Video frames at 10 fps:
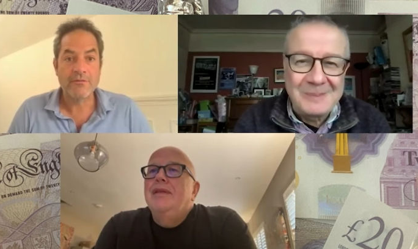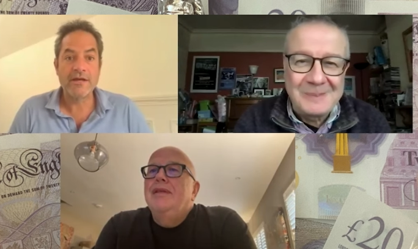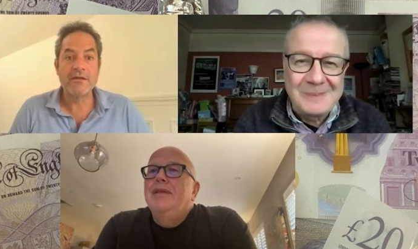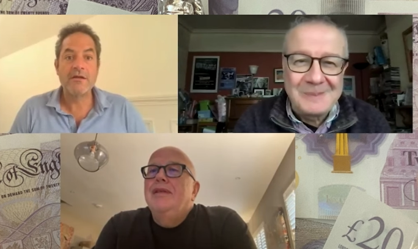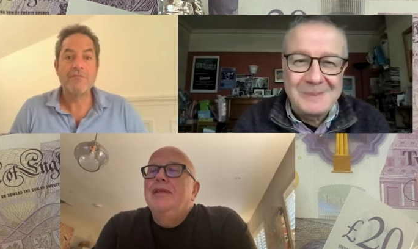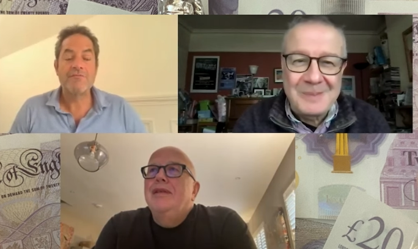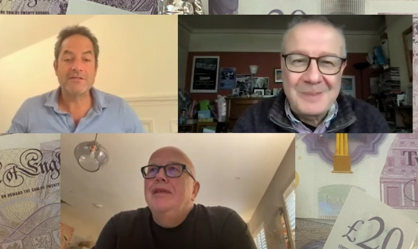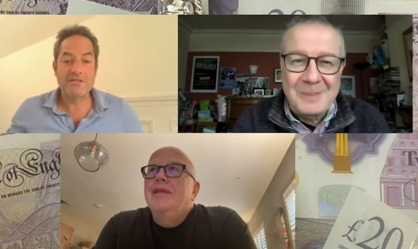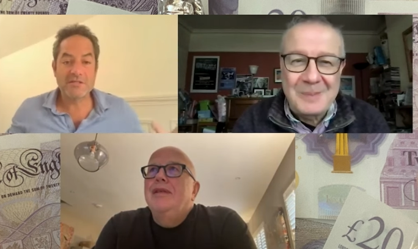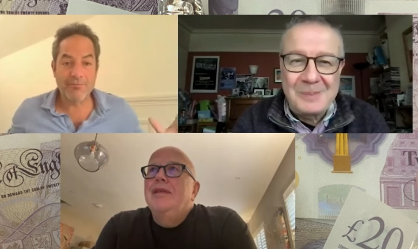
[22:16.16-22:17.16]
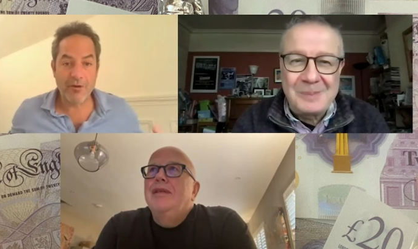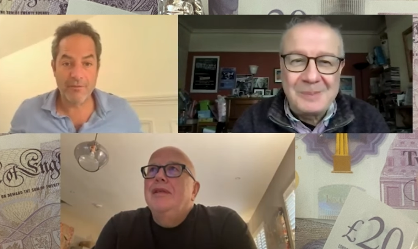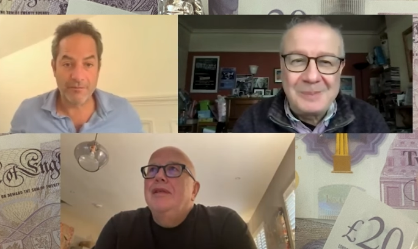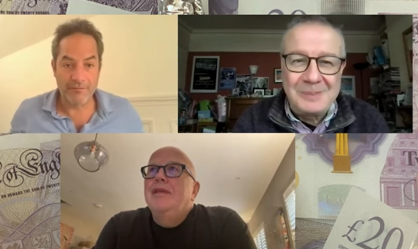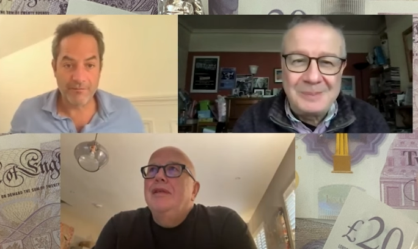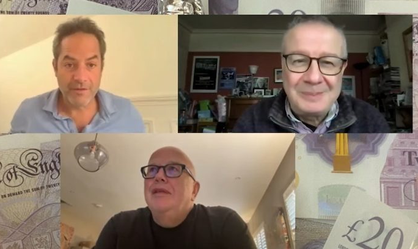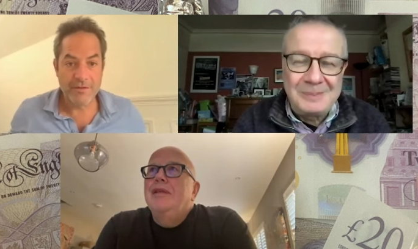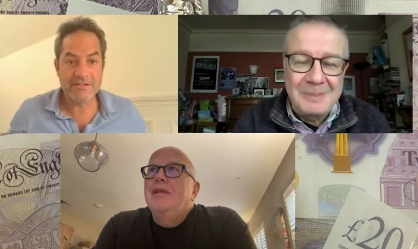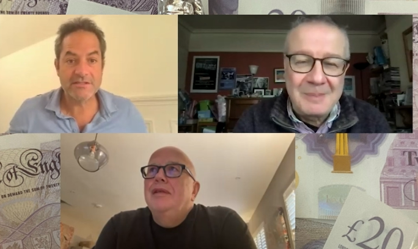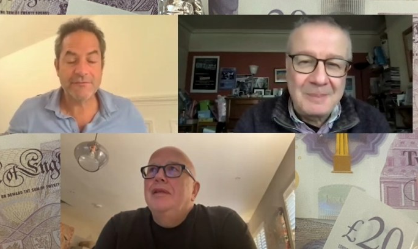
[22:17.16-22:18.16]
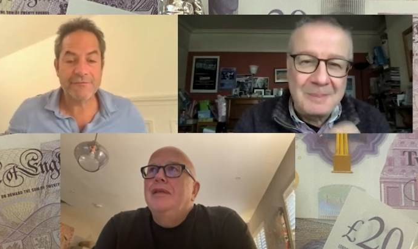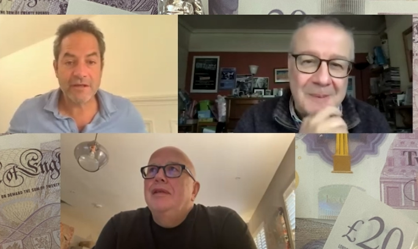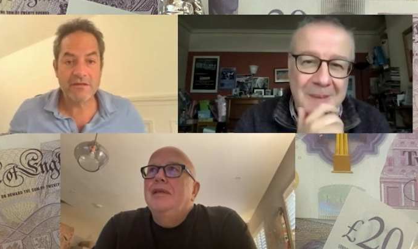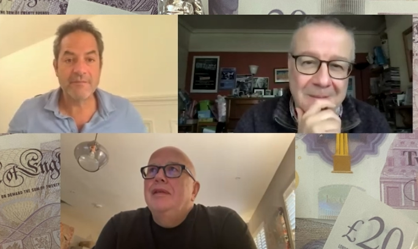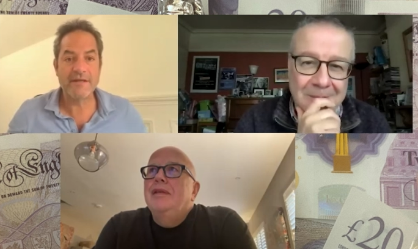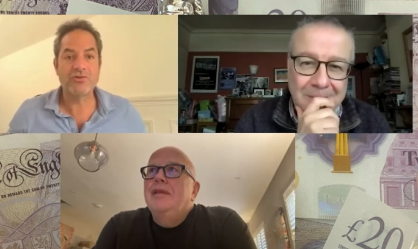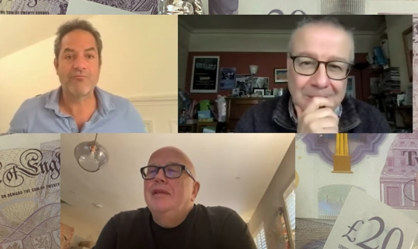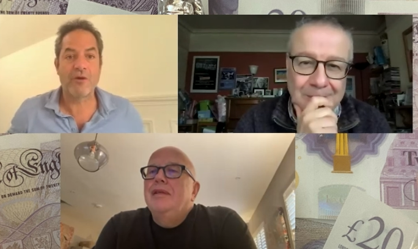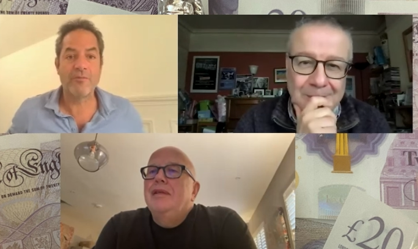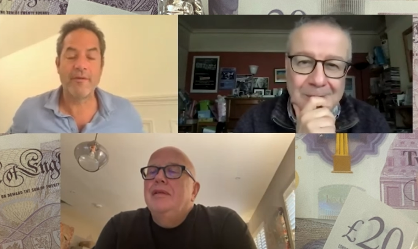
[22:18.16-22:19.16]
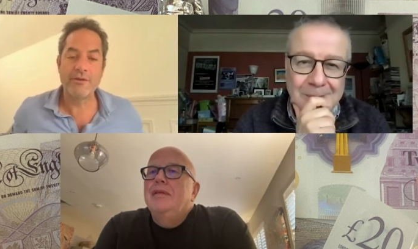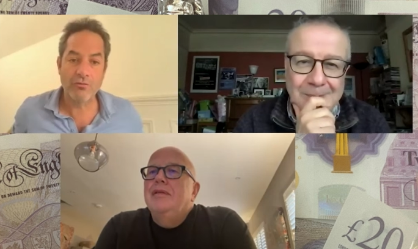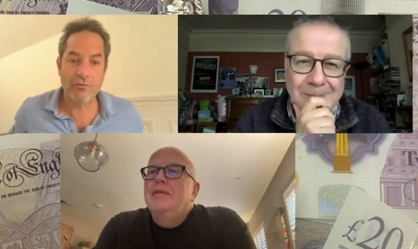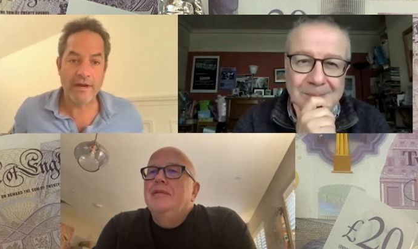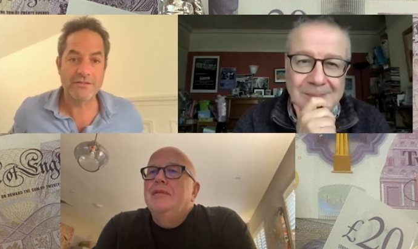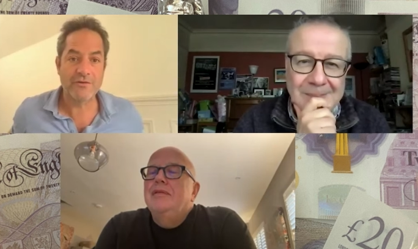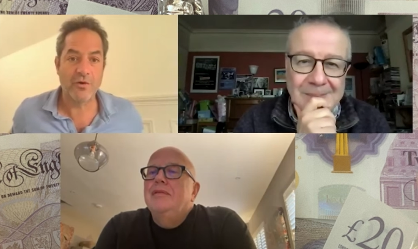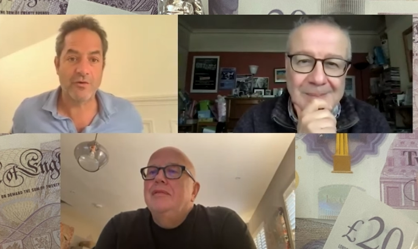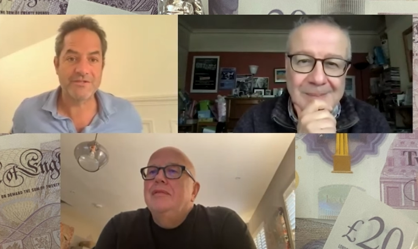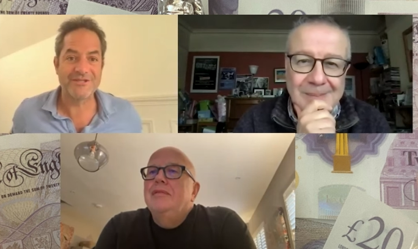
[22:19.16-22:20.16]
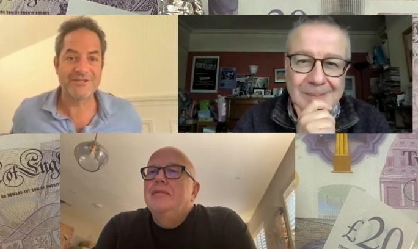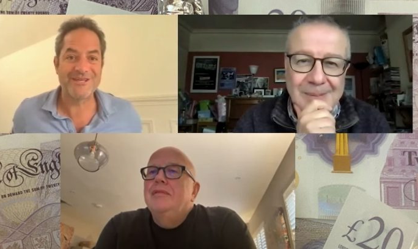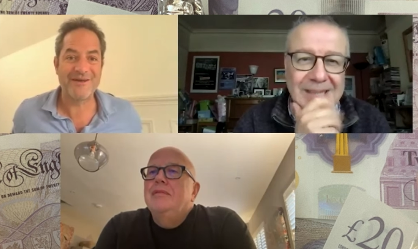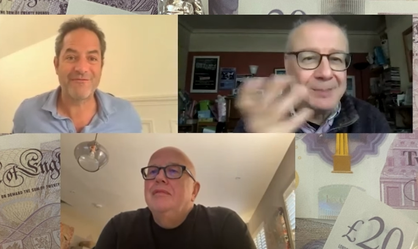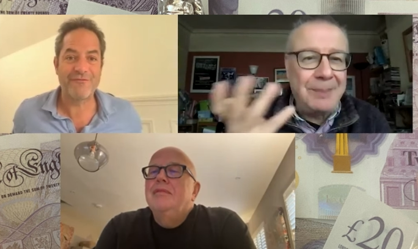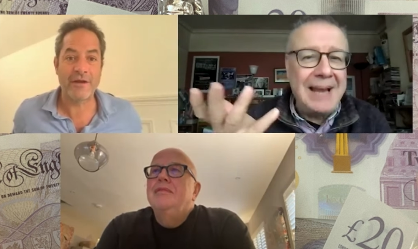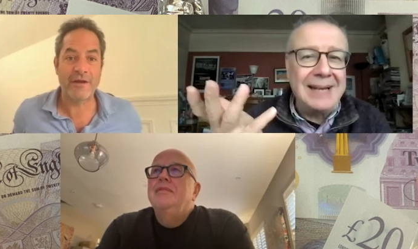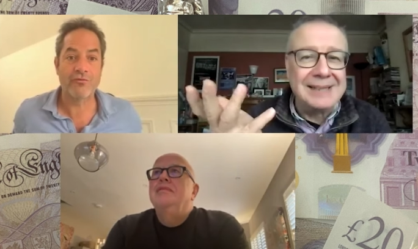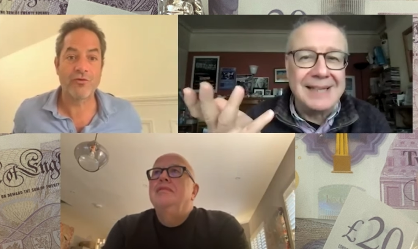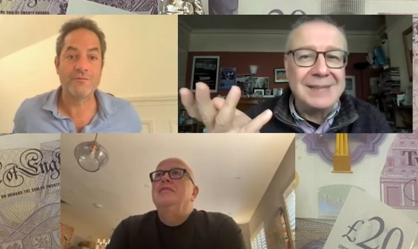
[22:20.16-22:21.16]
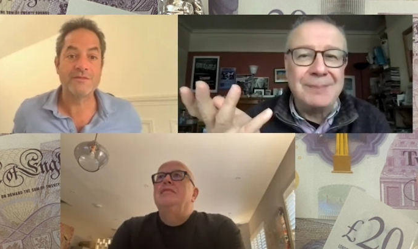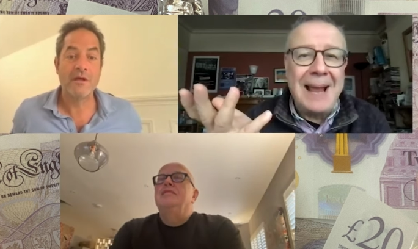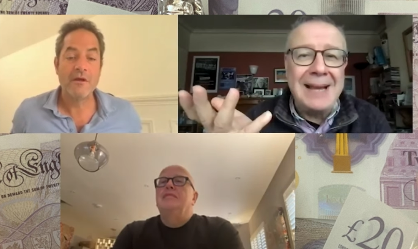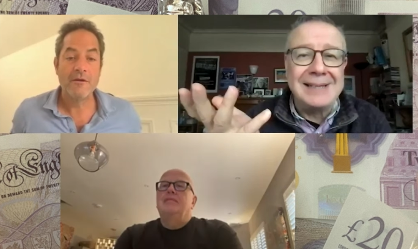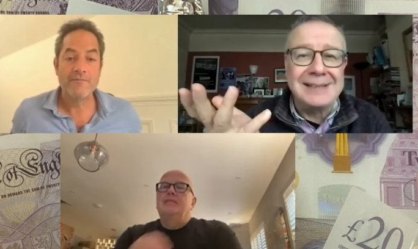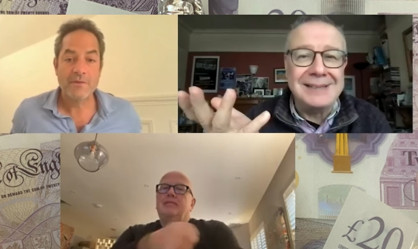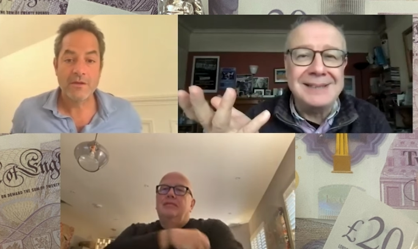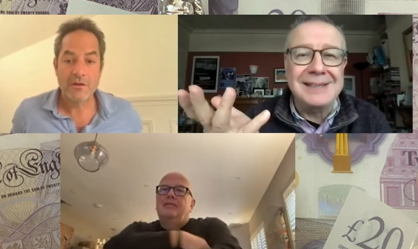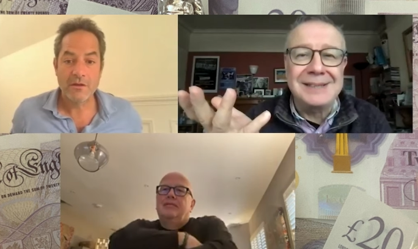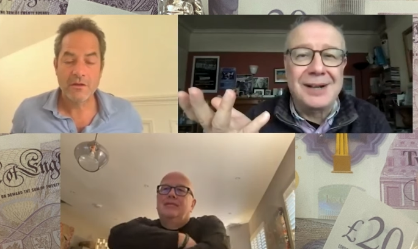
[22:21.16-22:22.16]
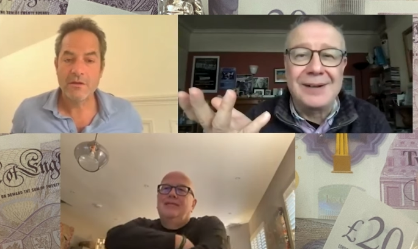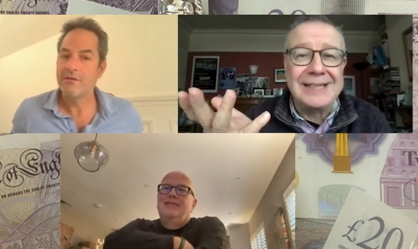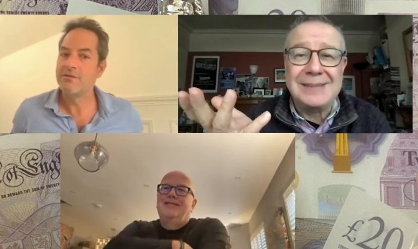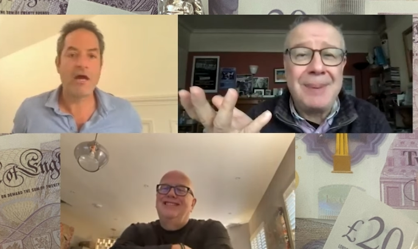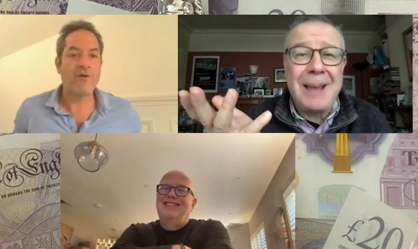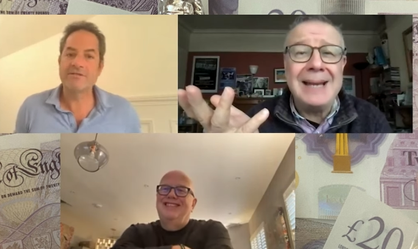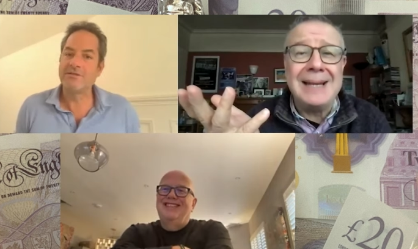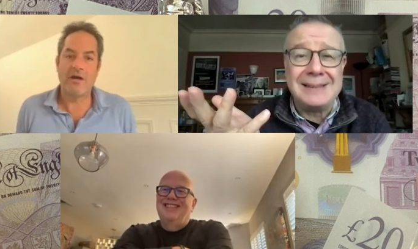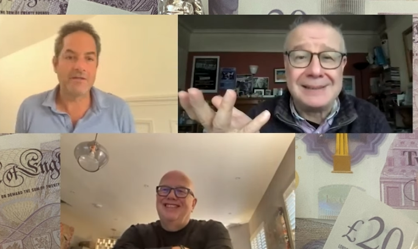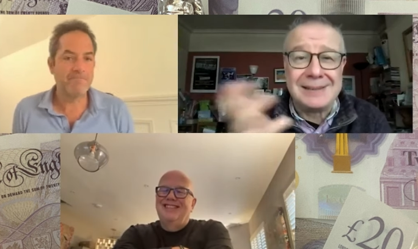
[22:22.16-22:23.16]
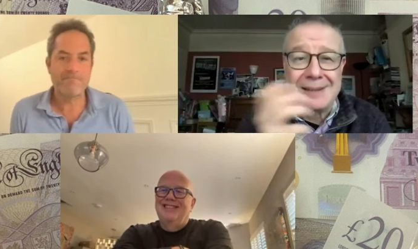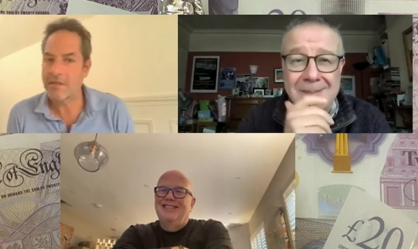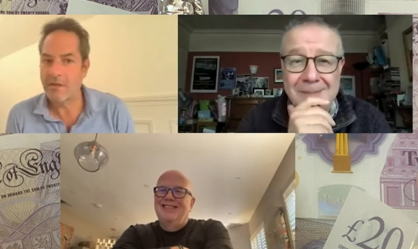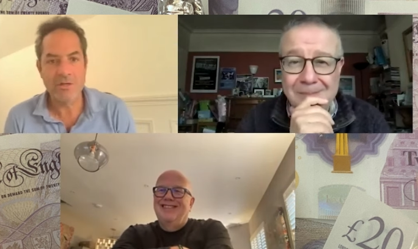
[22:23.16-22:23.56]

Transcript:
Speaker 1: Right? This is the problem. This is the fundamental problem. And you're right, of course, that. But it's pennies. Groups... It's pennies, isn't it, Charlie? It's pennies. No, it's not.